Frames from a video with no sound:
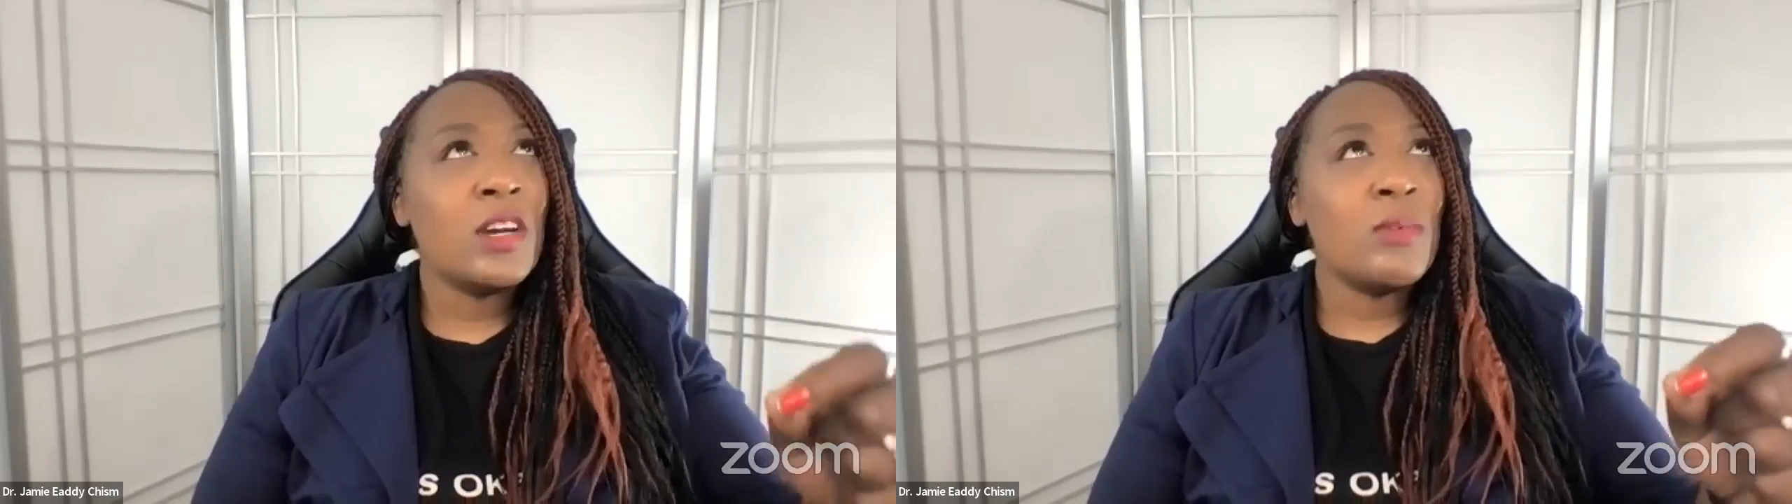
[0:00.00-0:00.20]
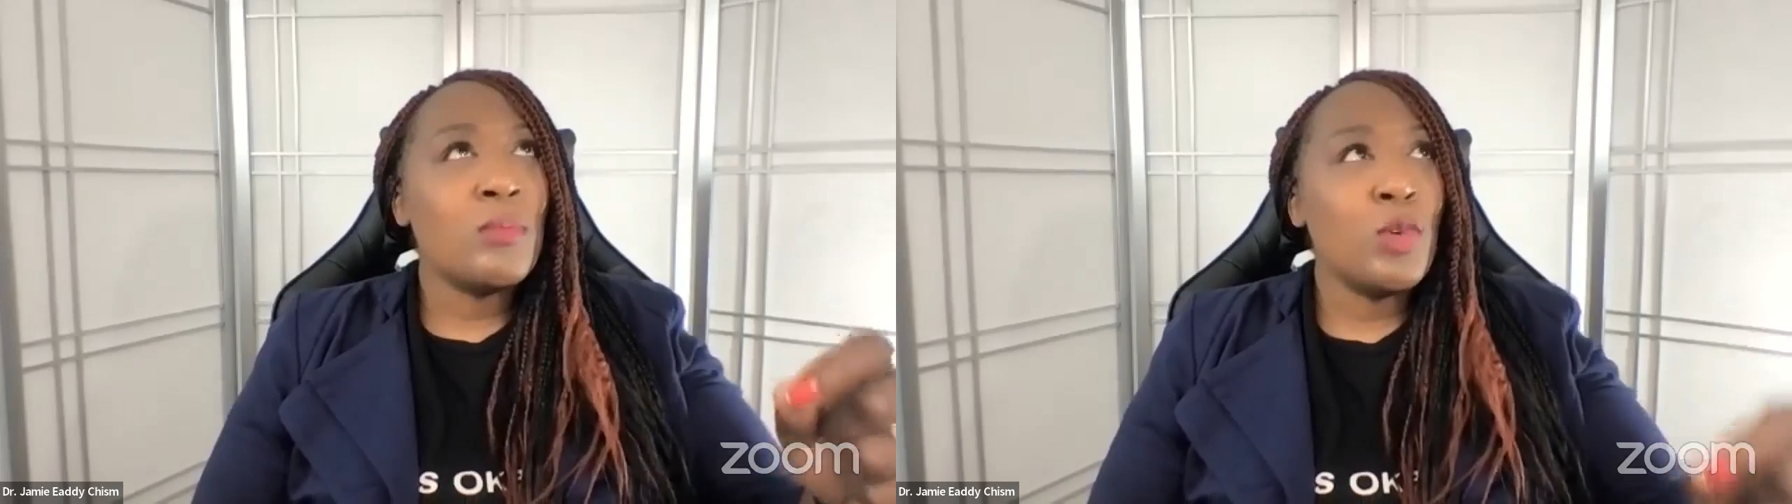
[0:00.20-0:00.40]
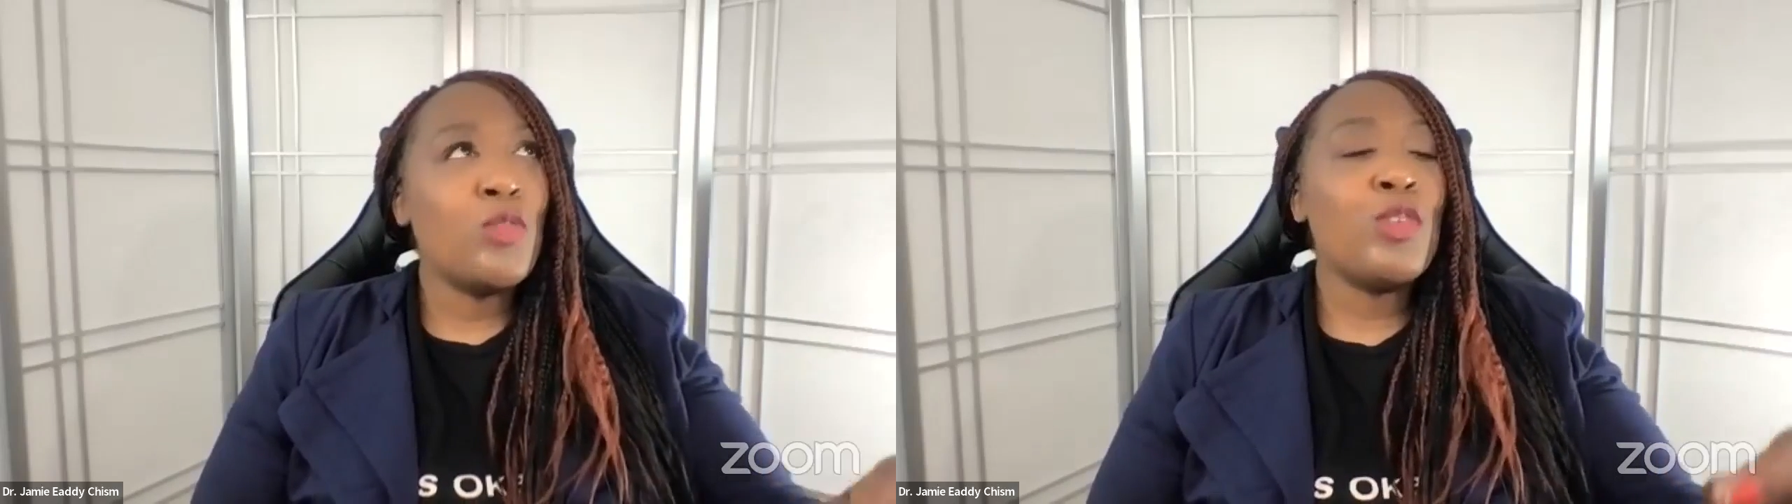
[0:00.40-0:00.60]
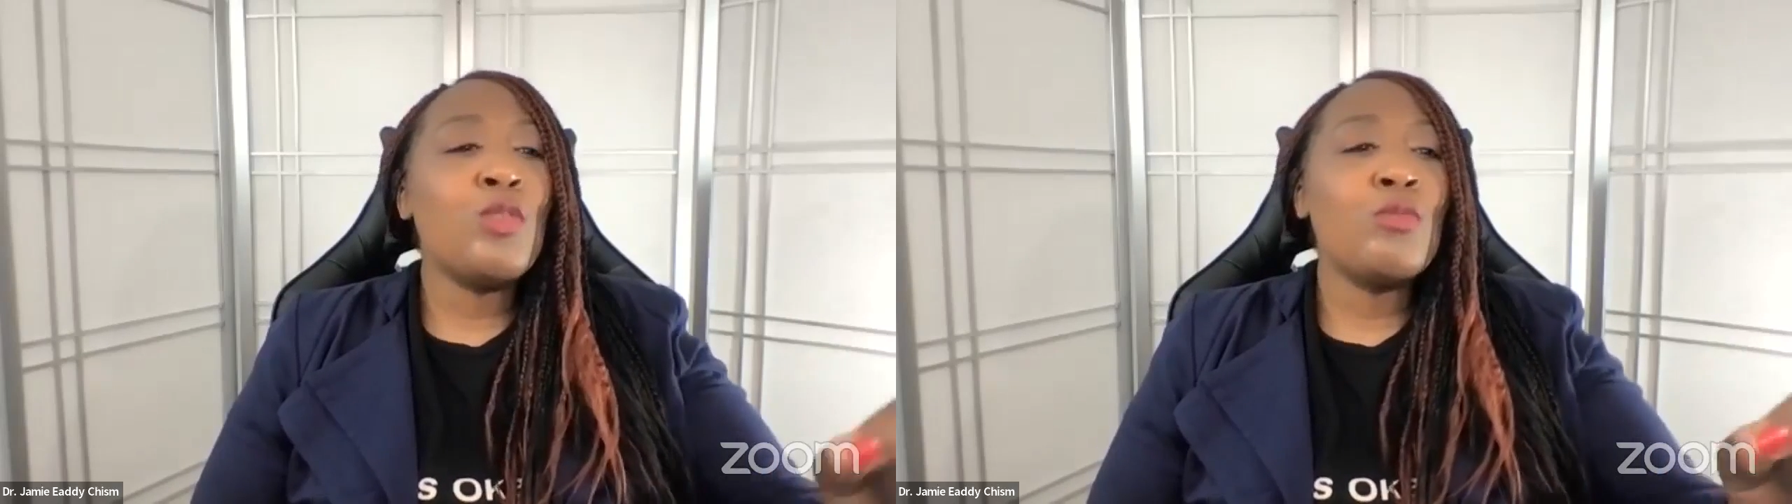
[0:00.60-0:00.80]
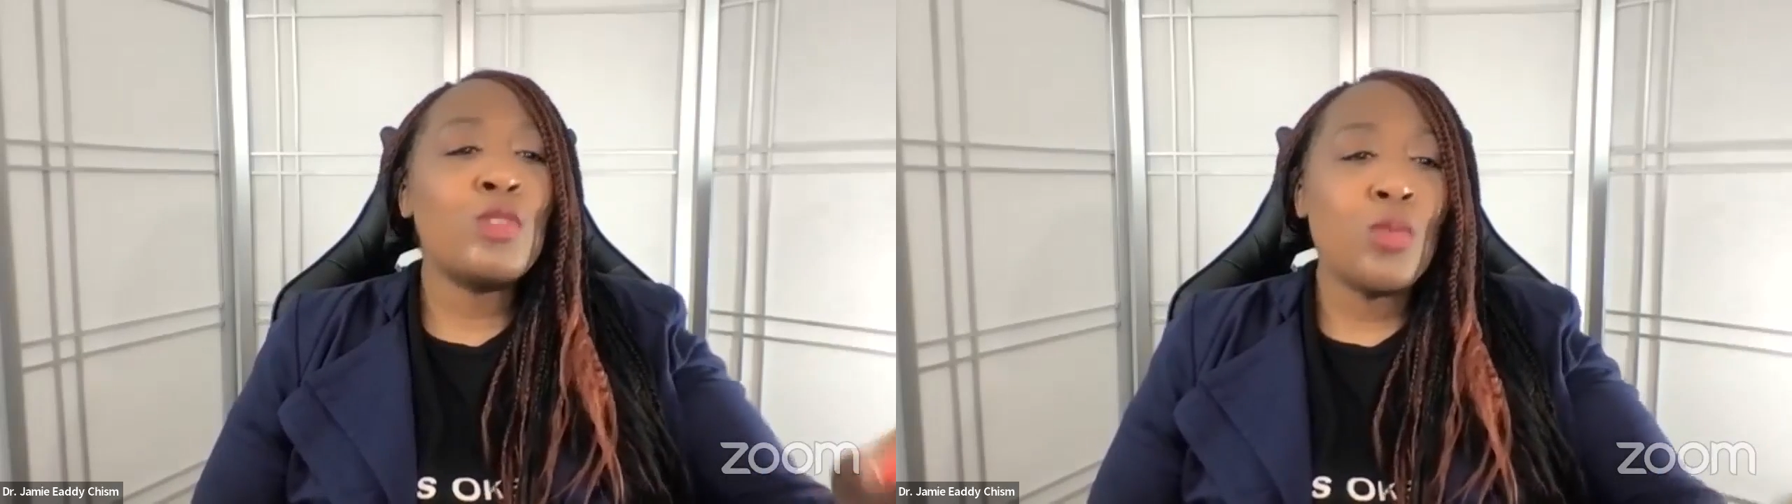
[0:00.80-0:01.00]
move
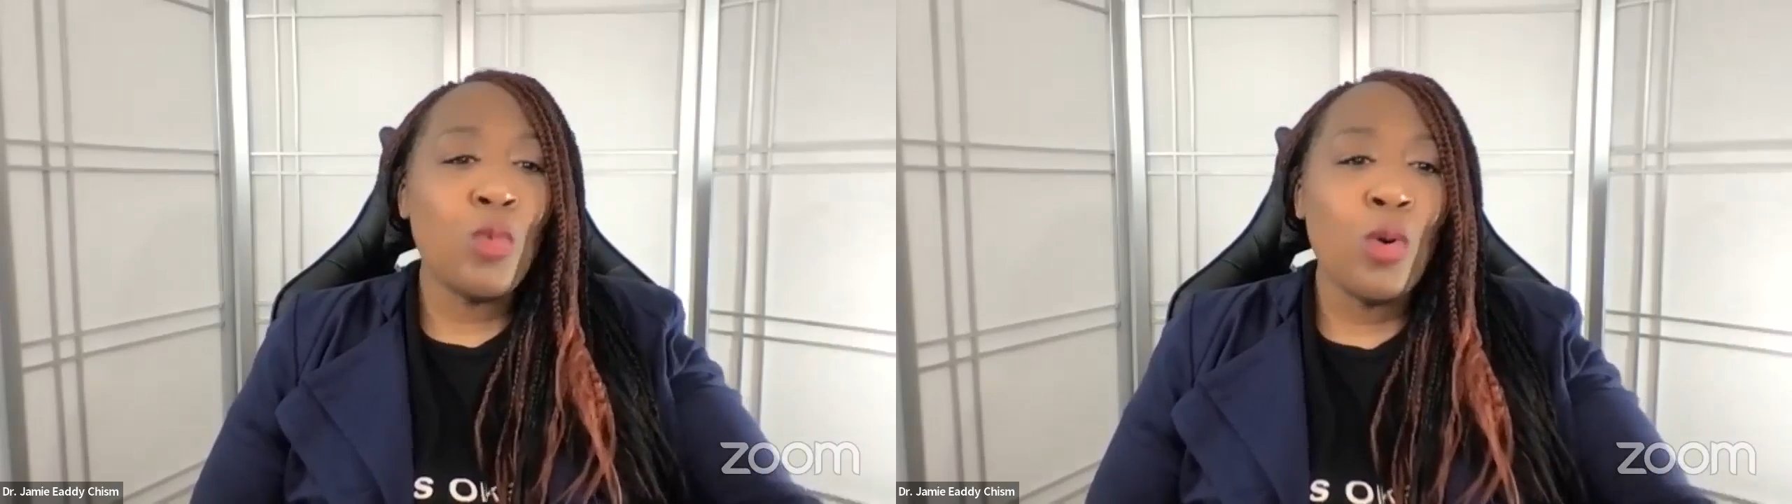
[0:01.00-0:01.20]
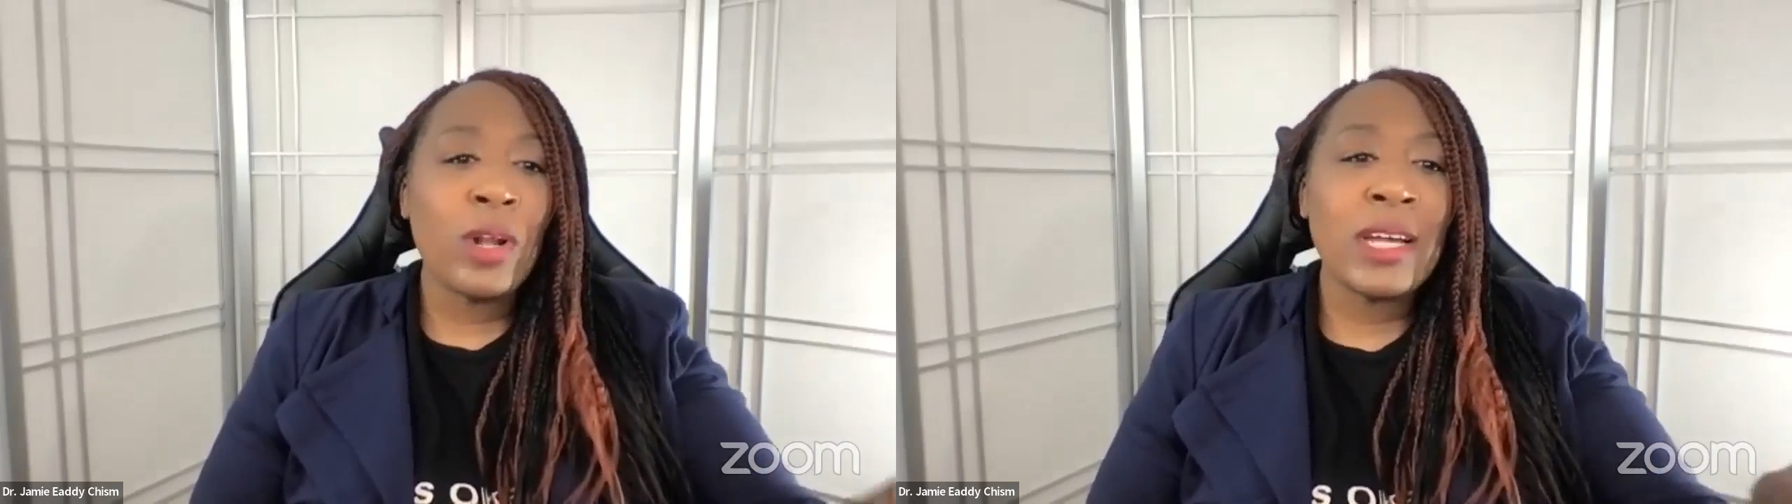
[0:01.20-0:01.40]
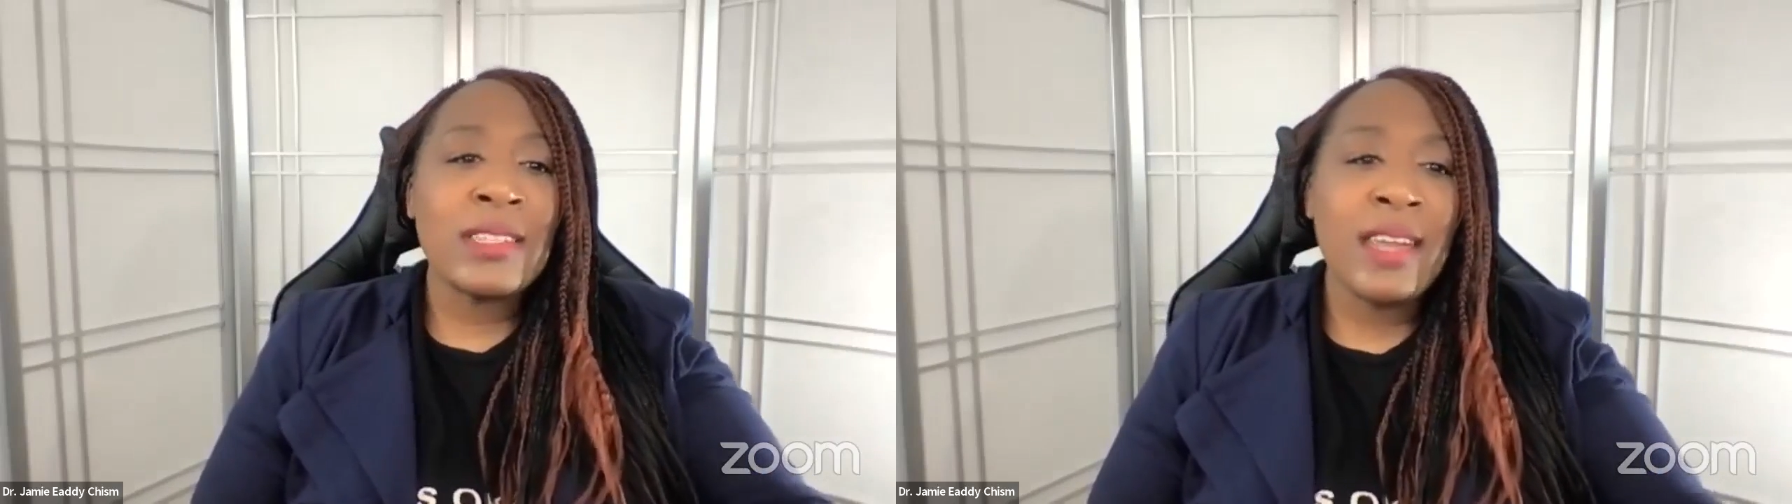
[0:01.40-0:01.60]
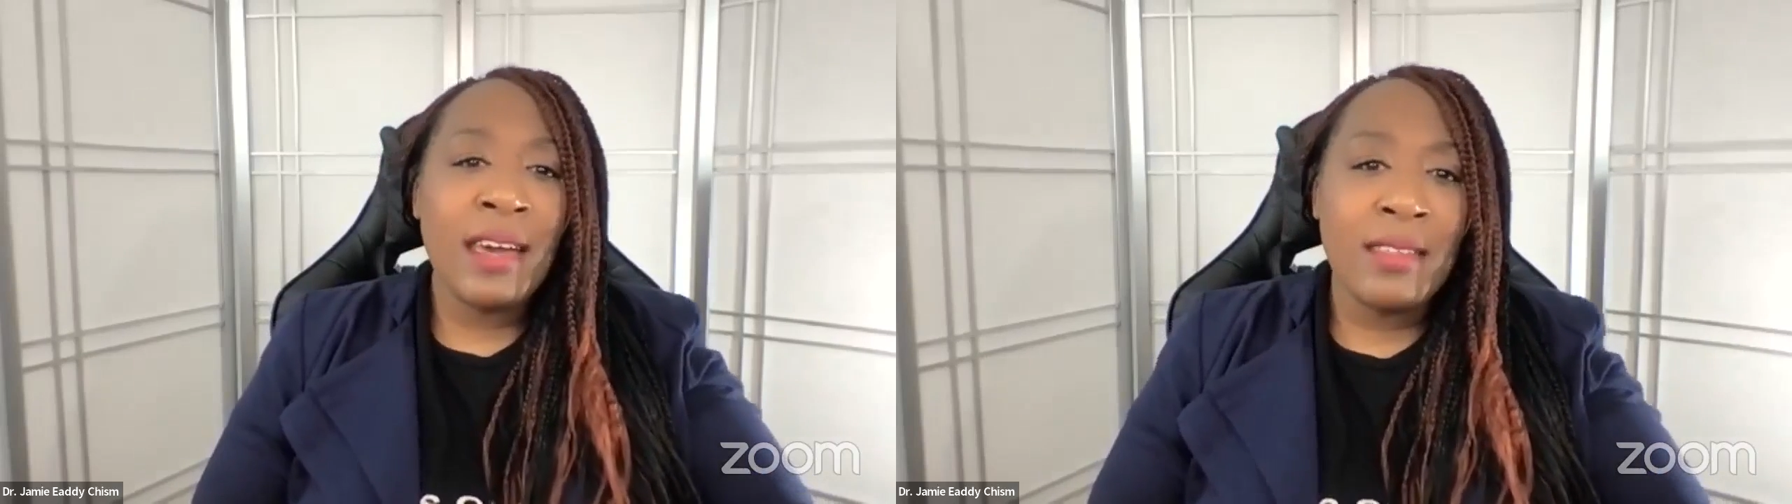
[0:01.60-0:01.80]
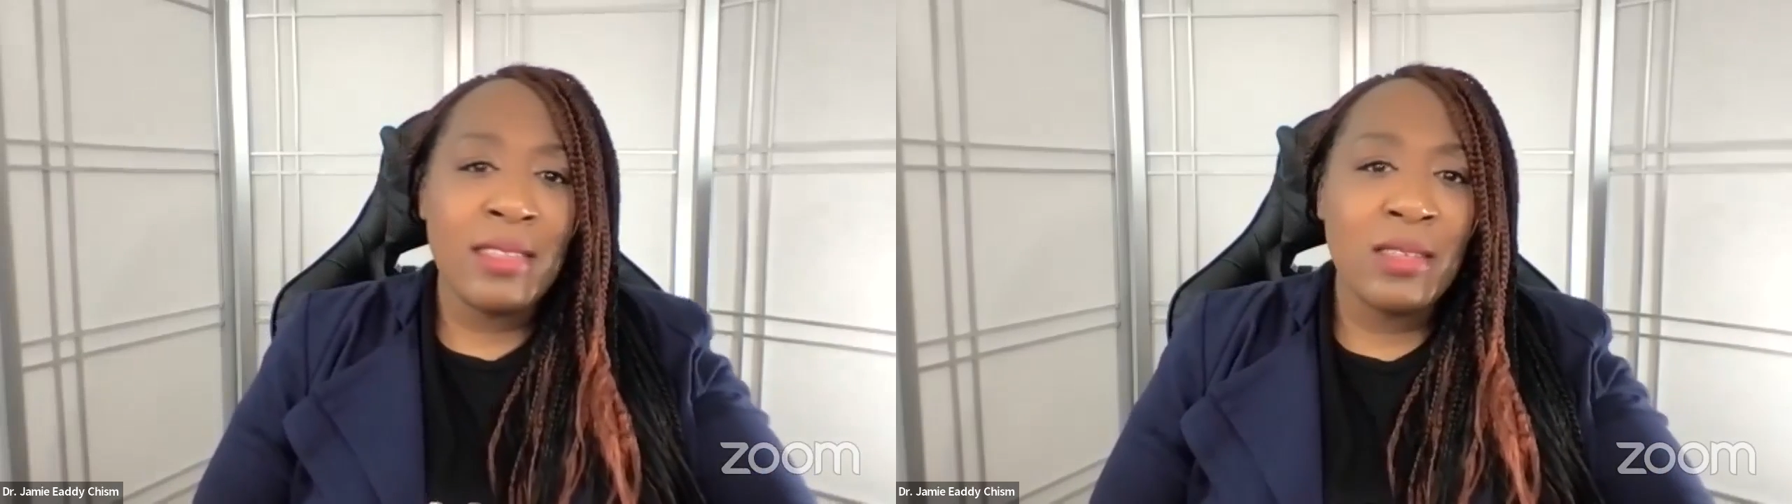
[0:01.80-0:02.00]
you toward a
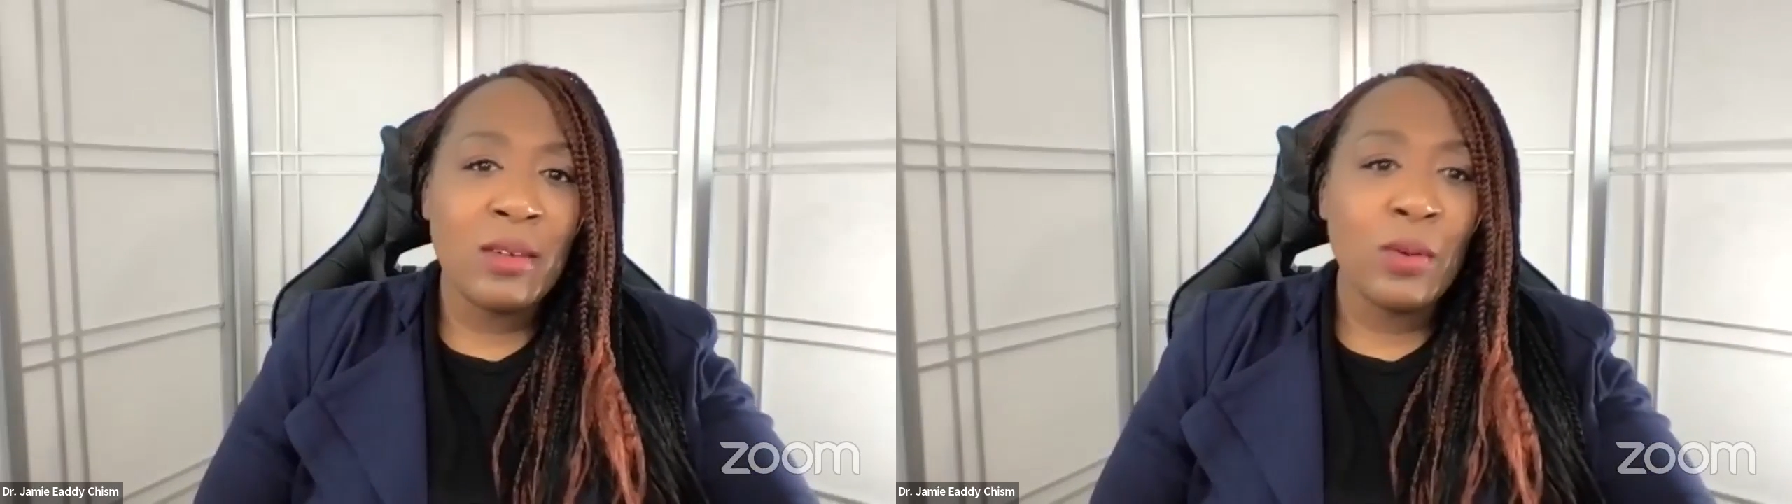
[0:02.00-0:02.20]
death